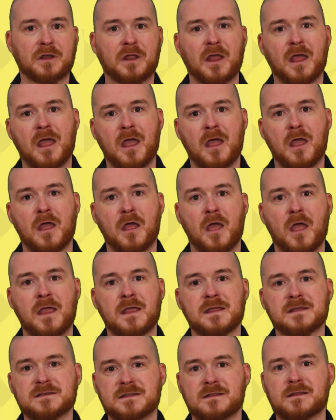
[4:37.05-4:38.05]
There
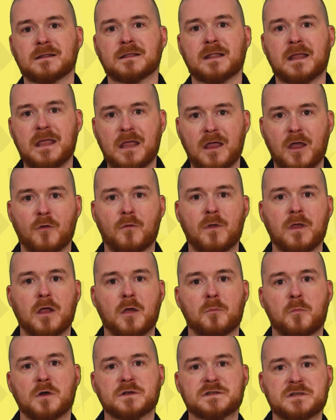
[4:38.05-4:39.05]
is the
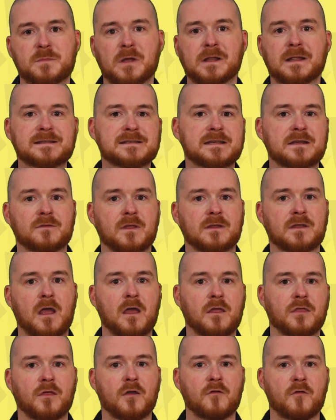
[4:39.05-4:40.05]
lingering possibility of the
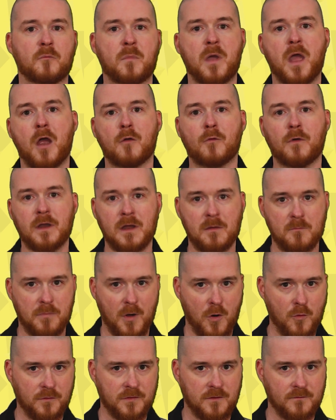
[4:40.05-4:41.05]
death of a parent in
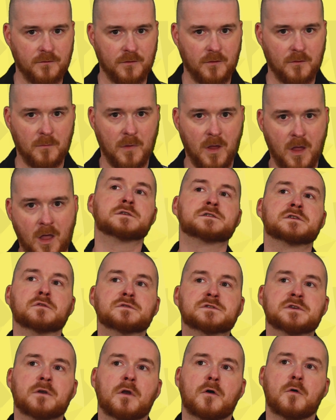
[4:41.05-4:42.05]
both of them.
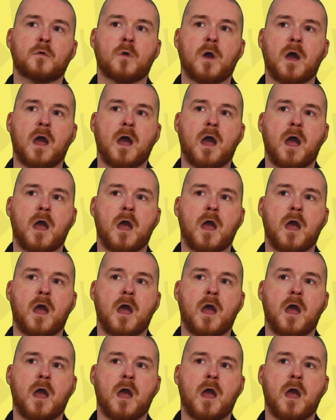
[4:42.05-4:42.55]
Totoro